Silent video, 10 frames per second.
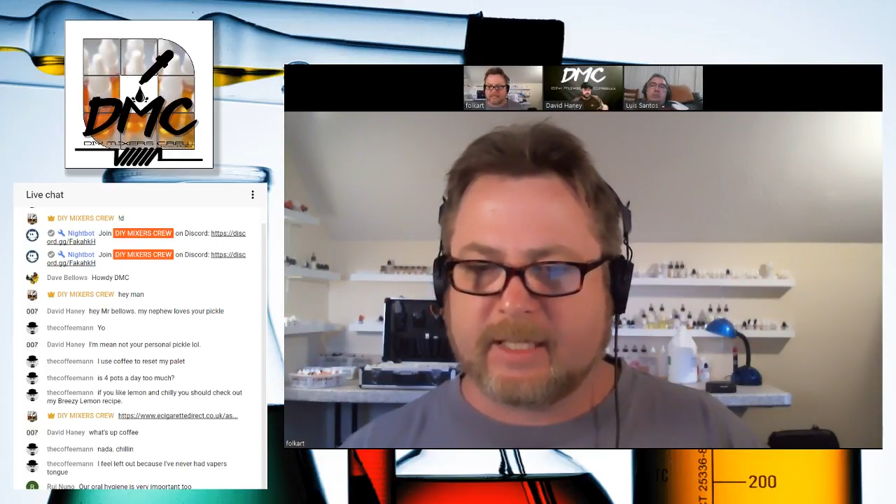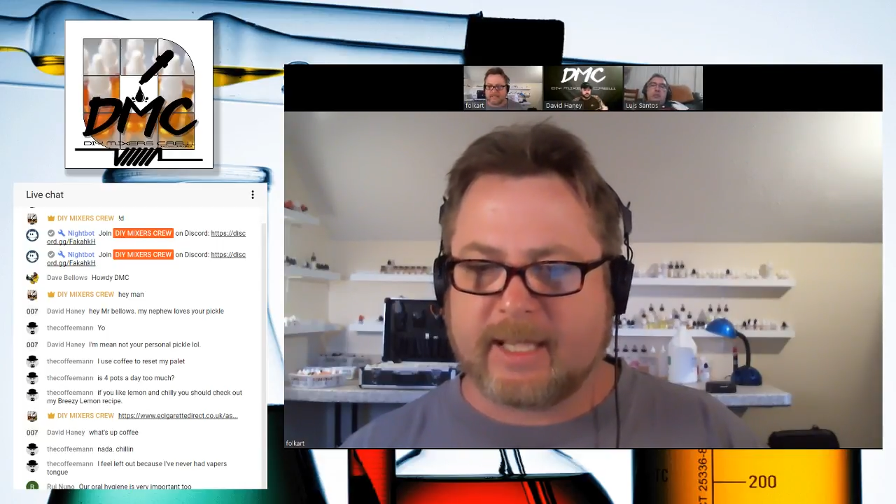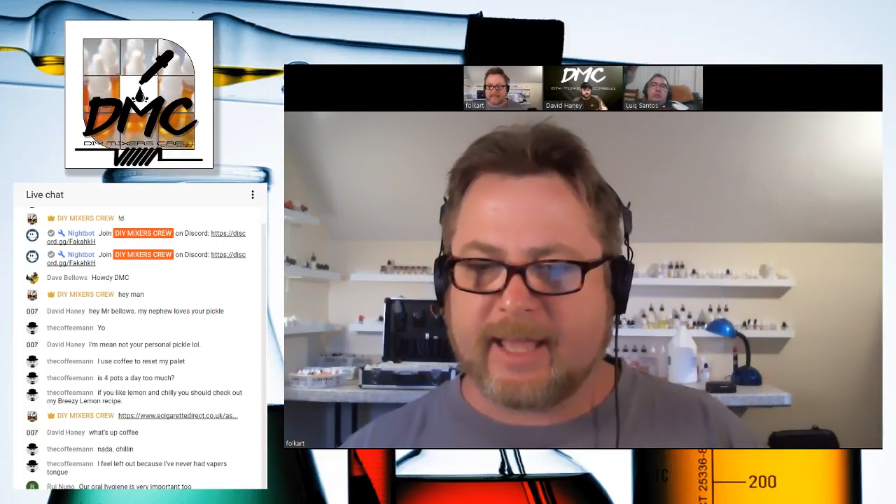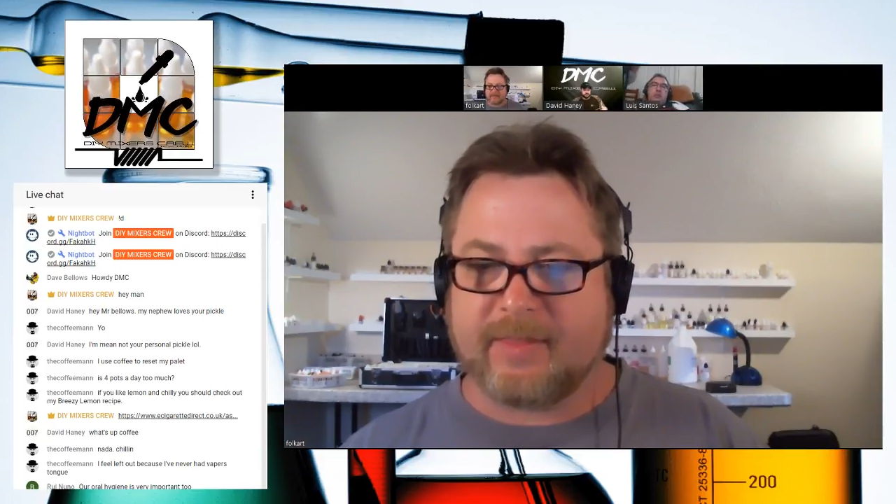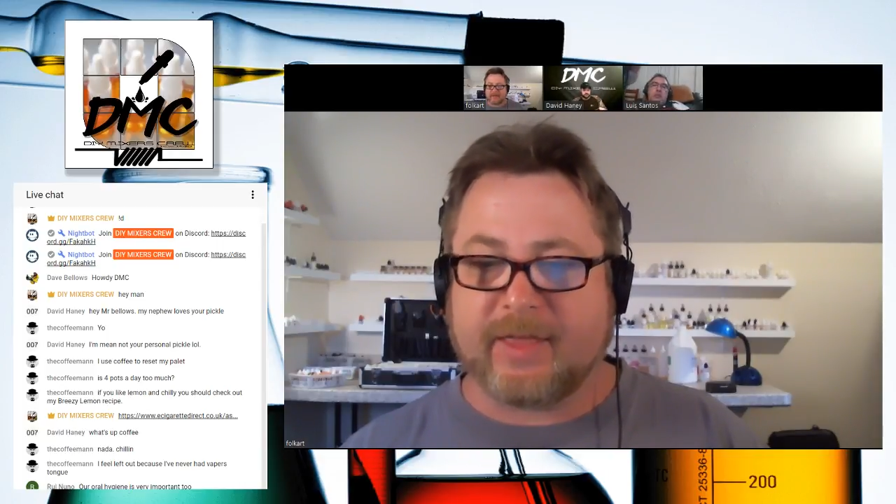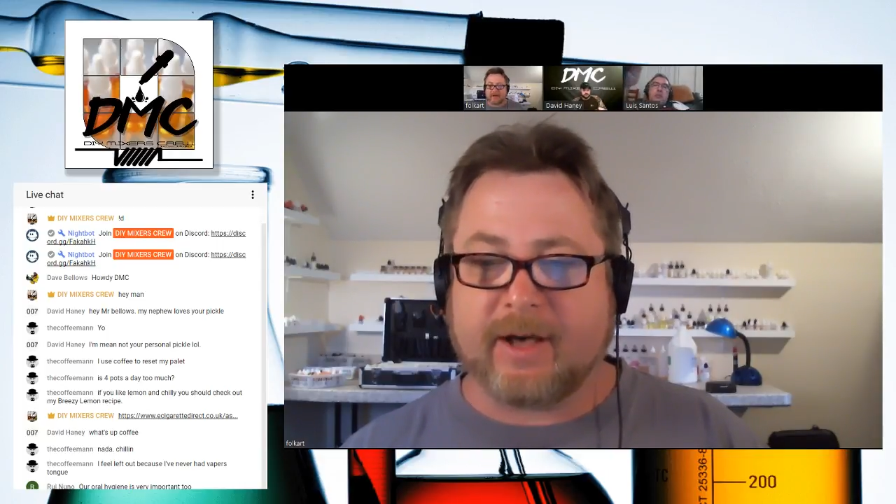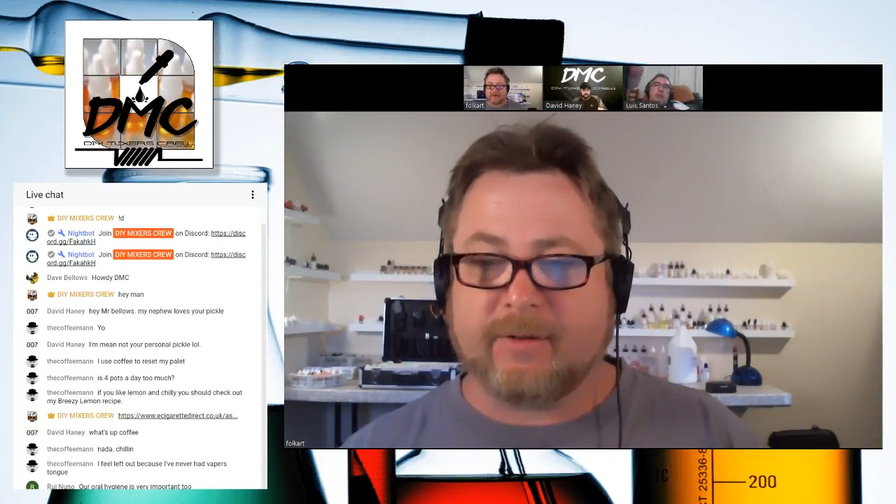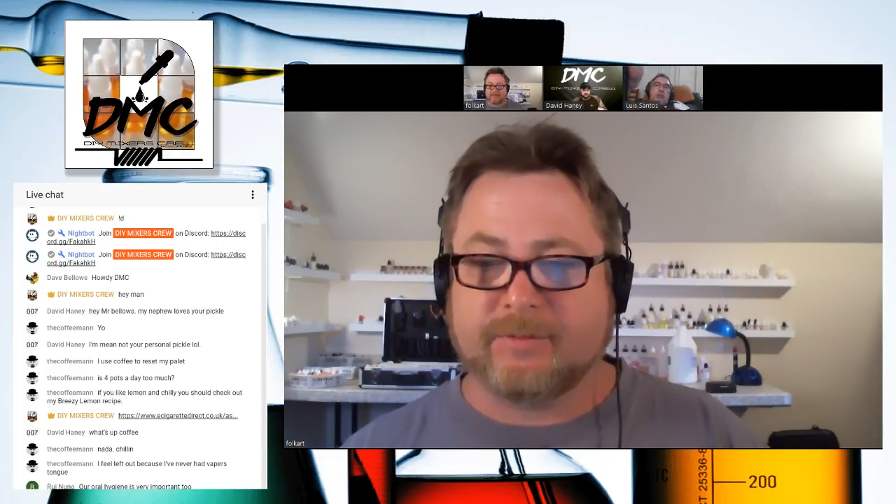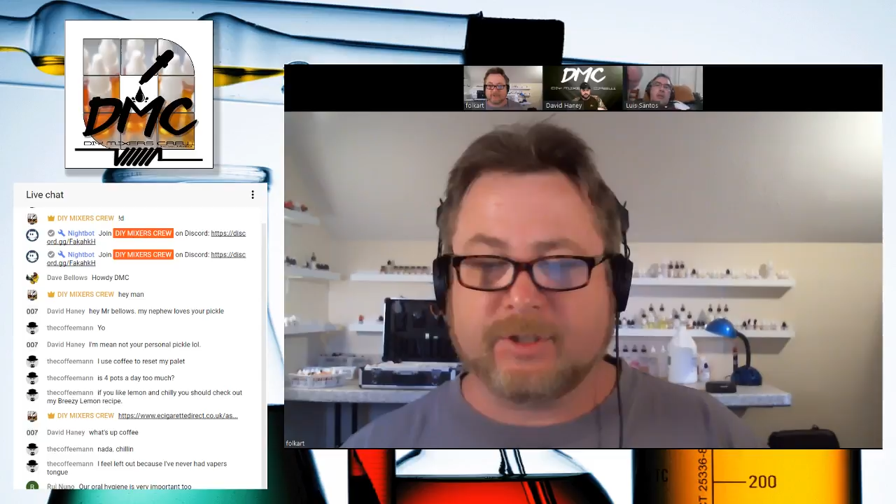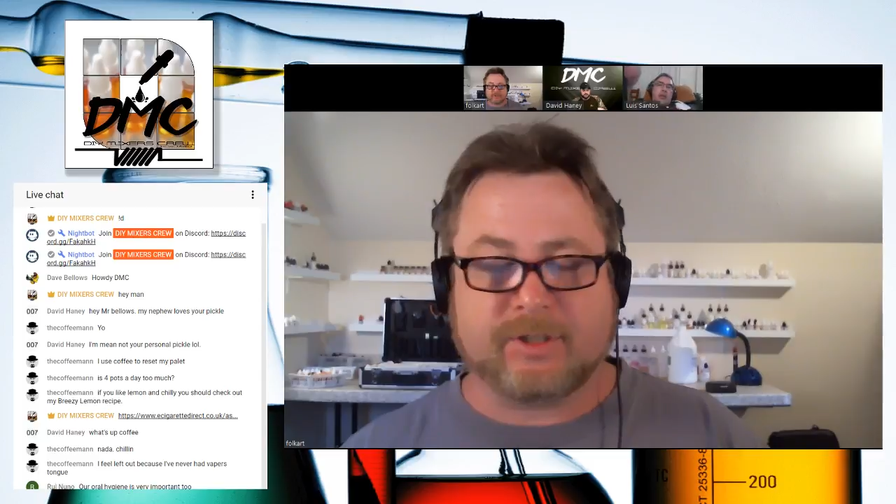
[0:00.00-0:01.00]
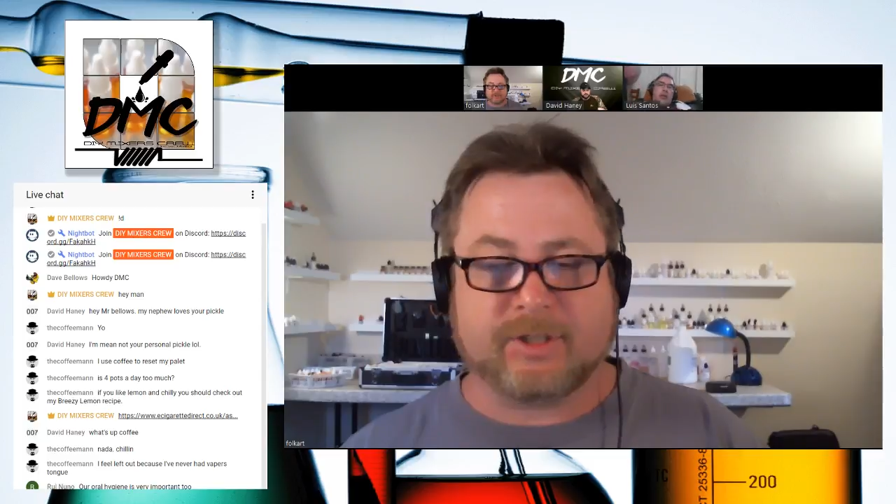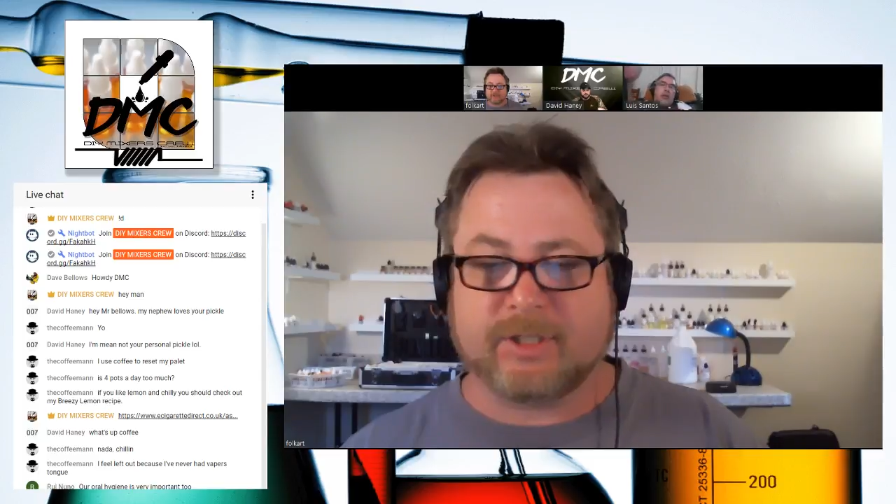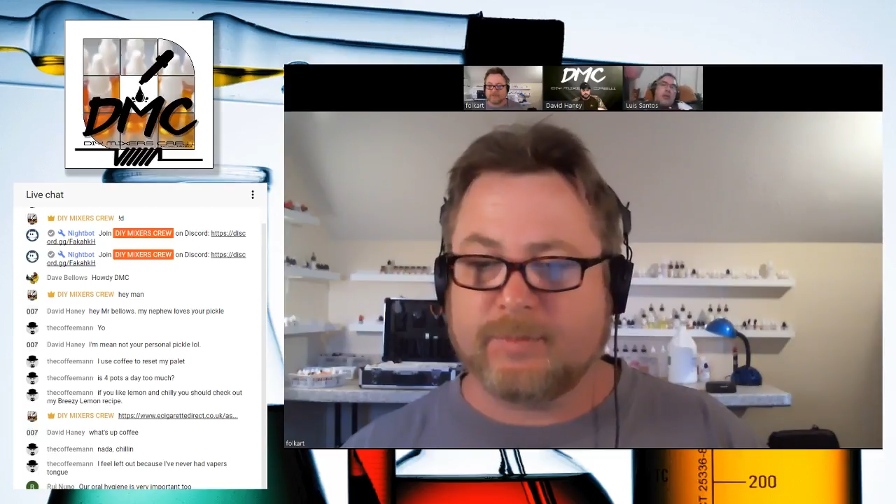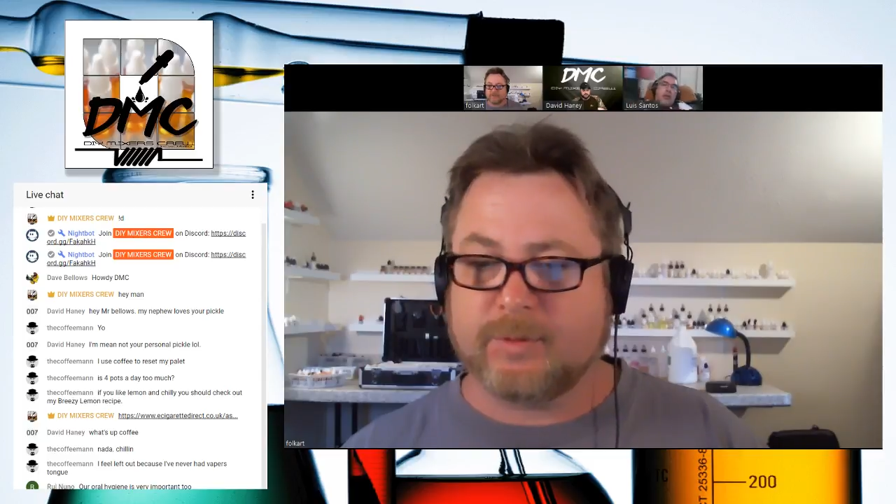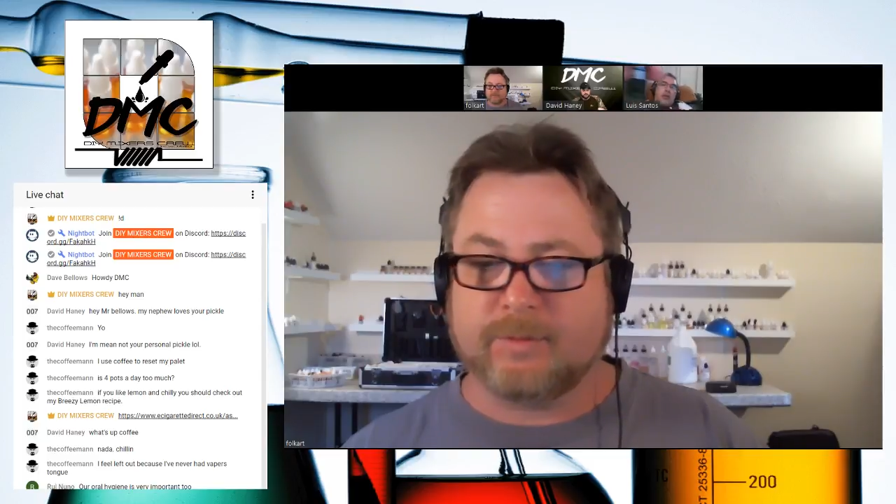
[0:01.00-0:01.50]
Kanthal, just a
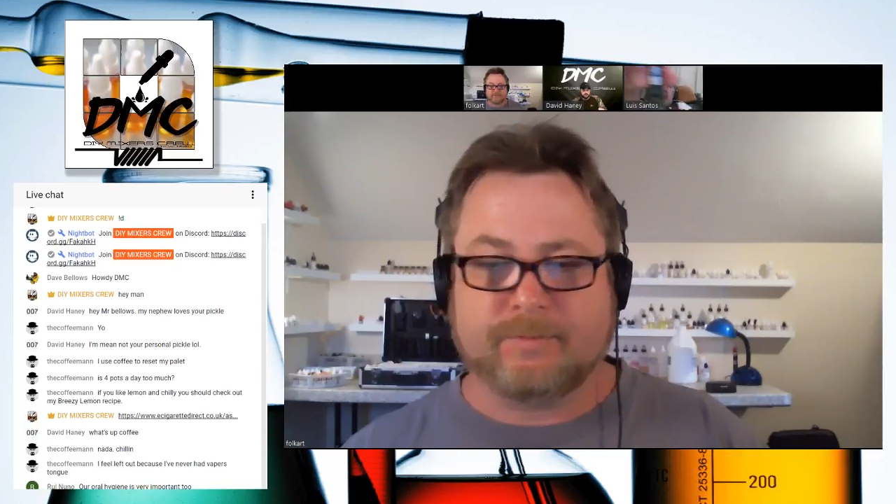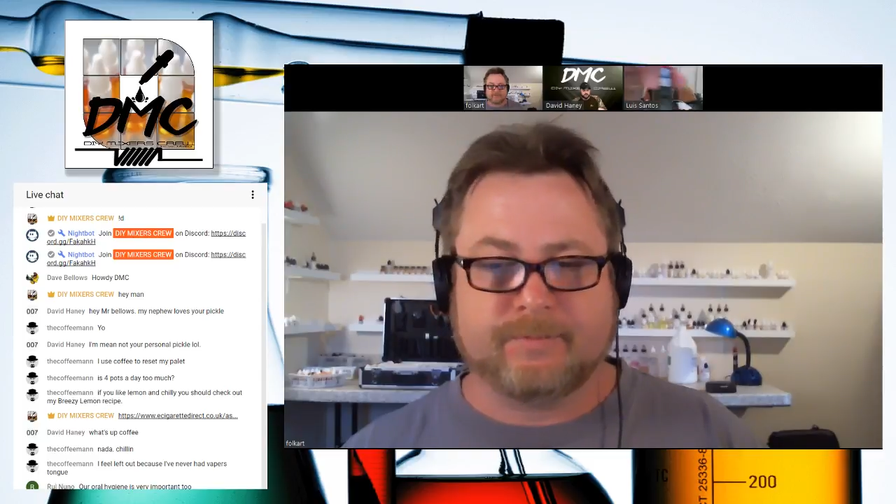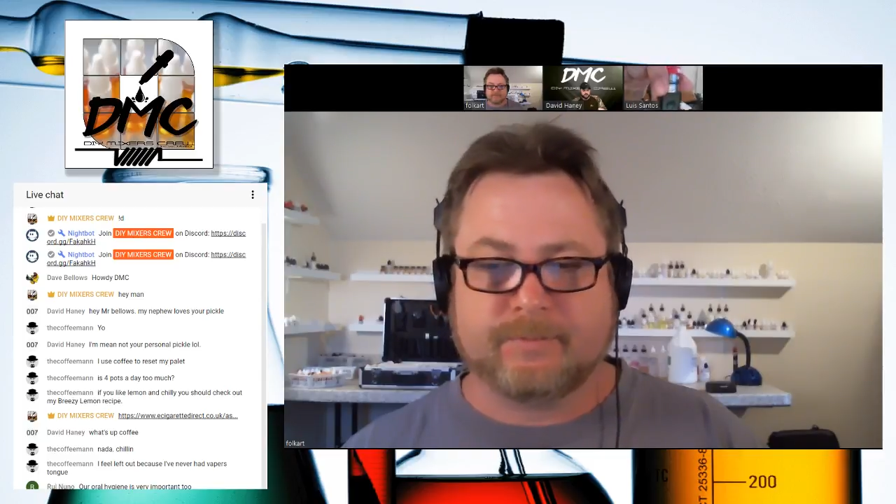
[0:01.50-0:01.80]
simple